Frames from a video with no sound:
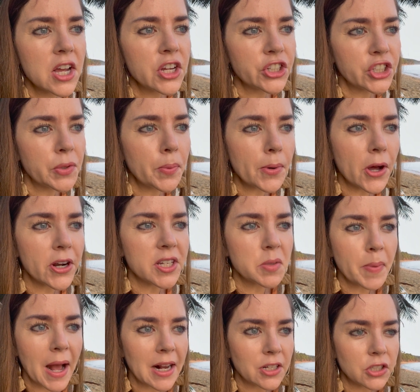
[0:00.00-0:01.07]
She brought us
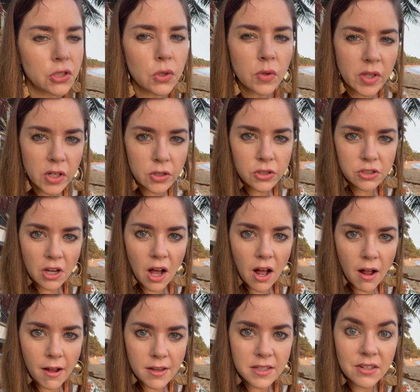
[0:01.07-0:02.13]
back two little
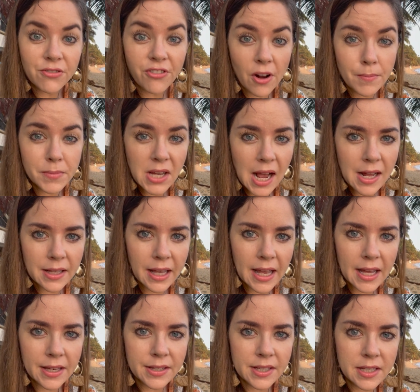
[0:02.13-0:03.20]
dolls from
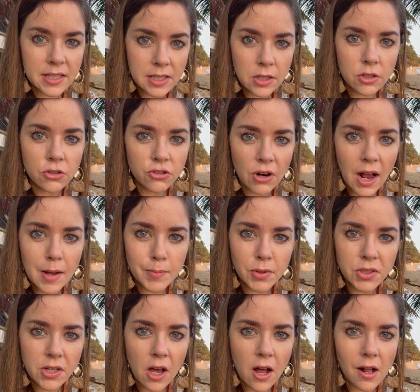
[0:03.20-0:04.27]
Thailand, these little tribal
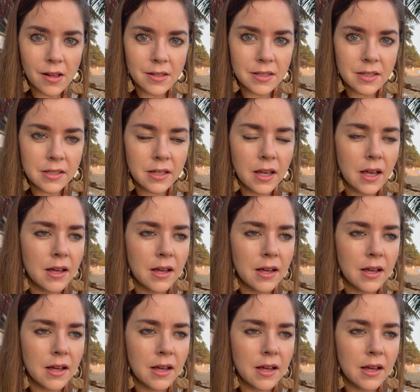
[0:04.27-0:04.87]
dolls.